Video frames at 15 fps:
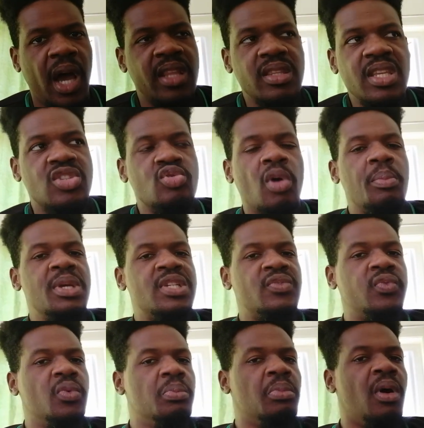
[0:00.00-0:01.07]
And this
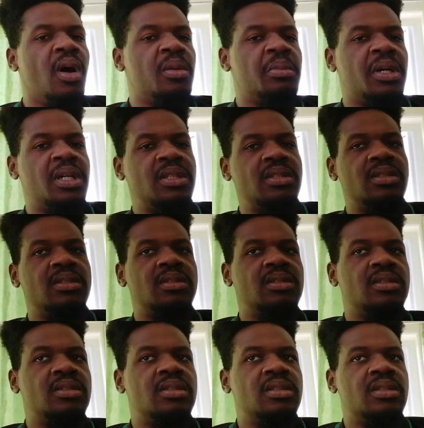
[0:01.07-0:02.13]
rubbish football, man,
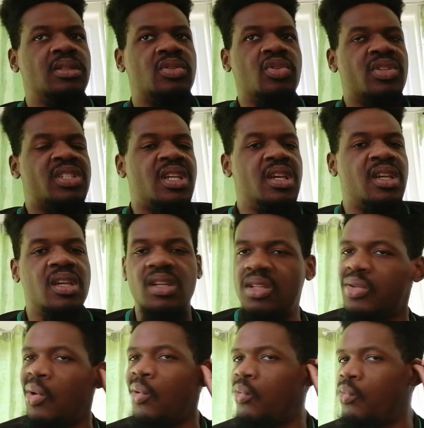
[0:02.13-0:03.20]
just kicking
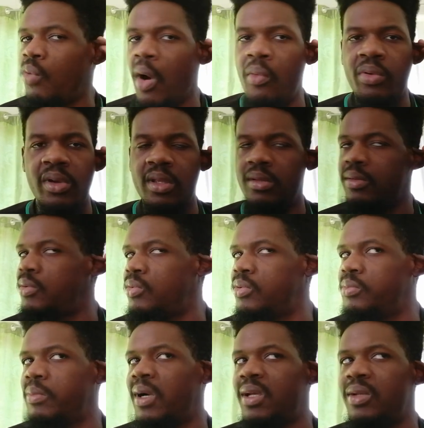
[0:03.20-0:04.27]
it out. What
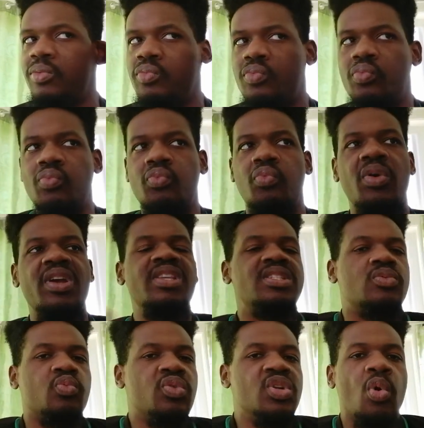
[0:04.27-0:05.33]
dude, man,
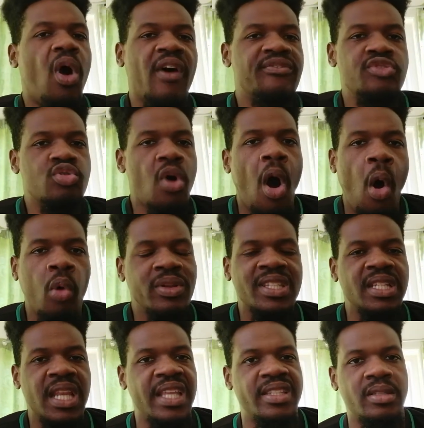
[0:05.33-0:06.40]
where's we don't have no
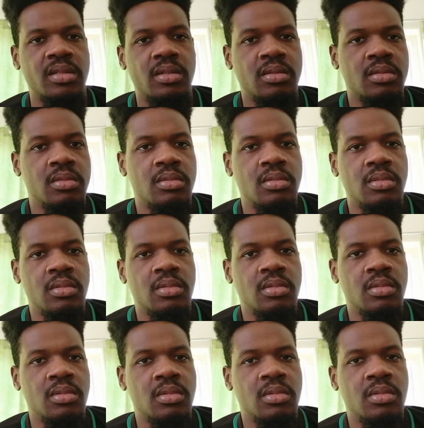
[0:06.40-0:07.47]
outlet.
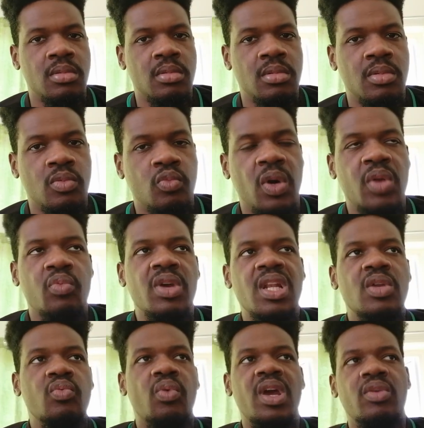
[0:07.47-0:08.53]
When
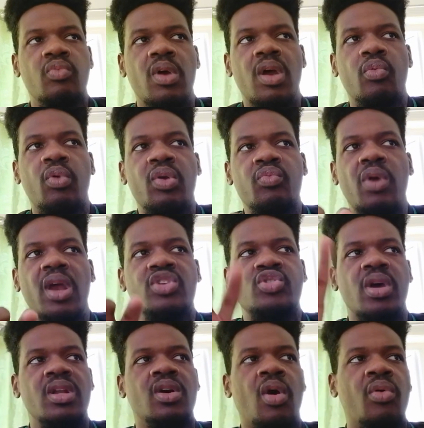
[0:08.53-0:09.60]
we look, when we're when we're
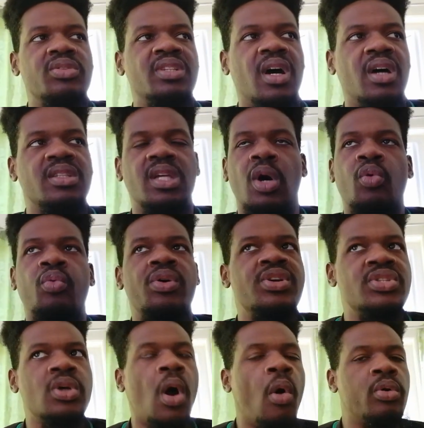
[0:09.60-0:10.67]
trying to counter attack,
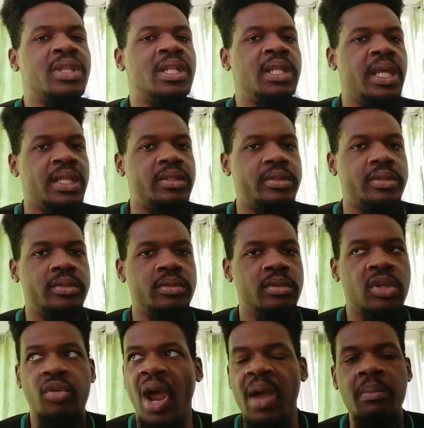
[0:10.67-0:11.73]
where's the outlet?
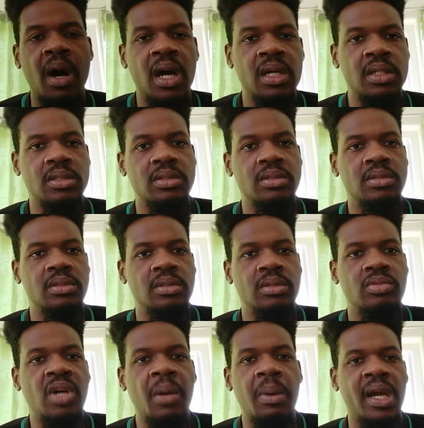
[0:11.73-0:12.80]
The right back,
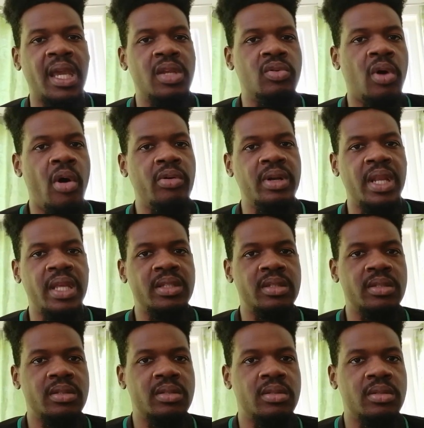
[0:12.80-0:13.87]
the right back ain't no
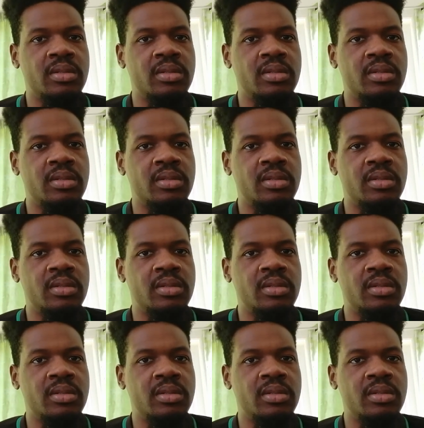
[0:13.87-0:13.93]
outlet.